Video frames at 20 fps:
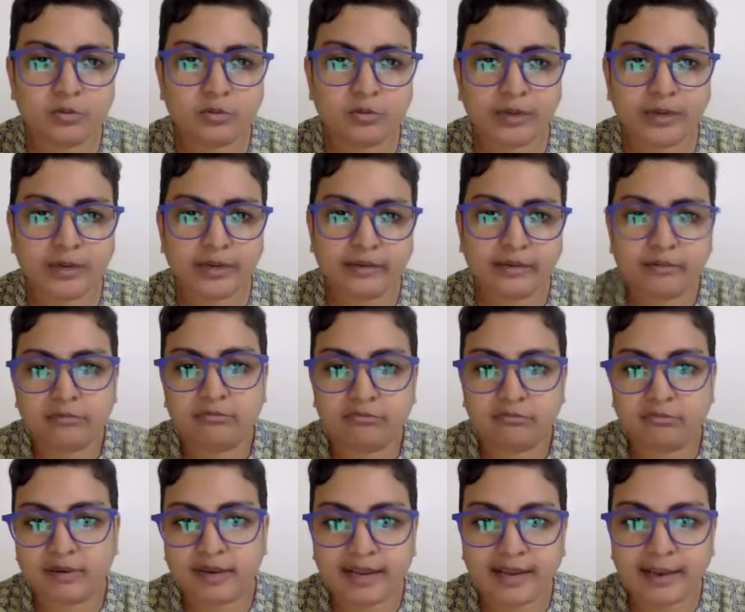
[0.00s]
quite
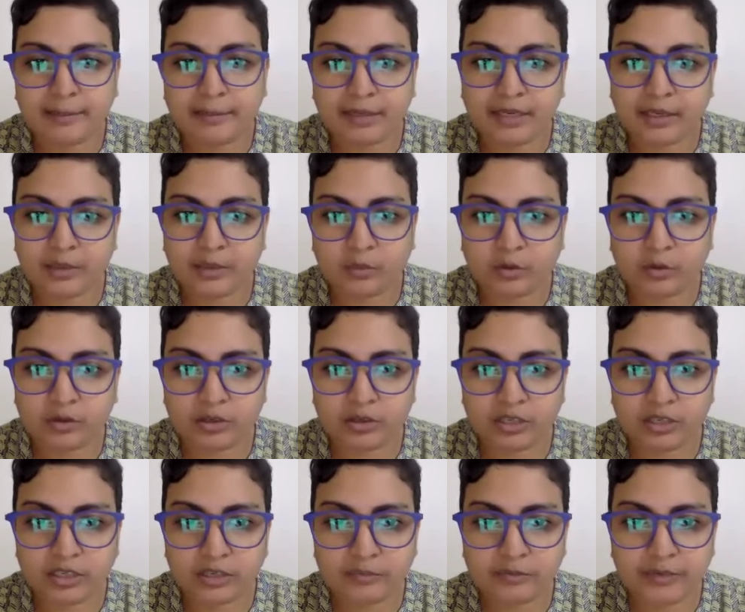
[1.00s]
happily, it won't
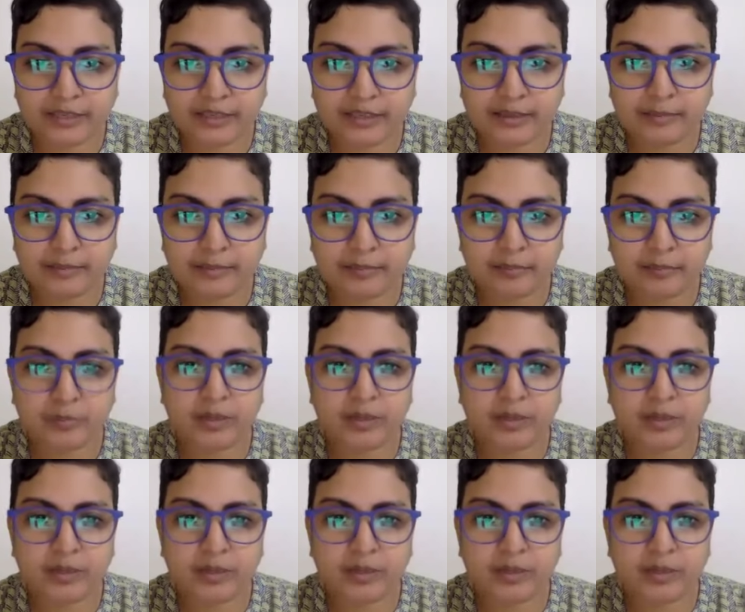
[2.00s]
really affect them.